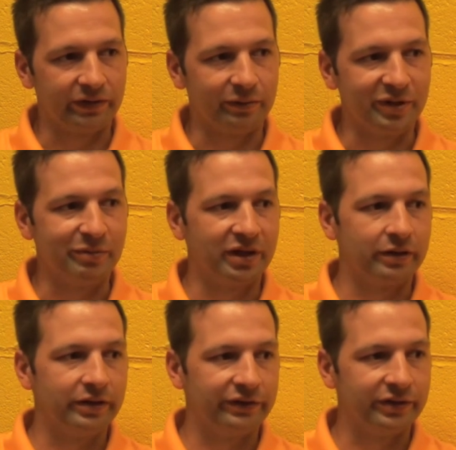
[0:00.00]
It'll be bigger
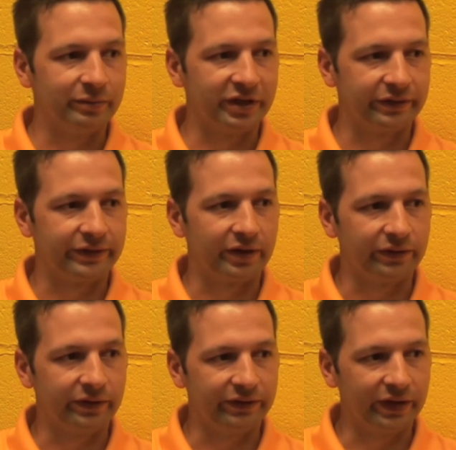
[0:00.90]
this year because it's
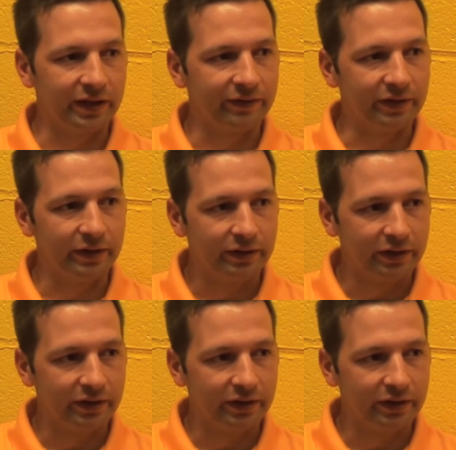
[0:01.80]
also the site of the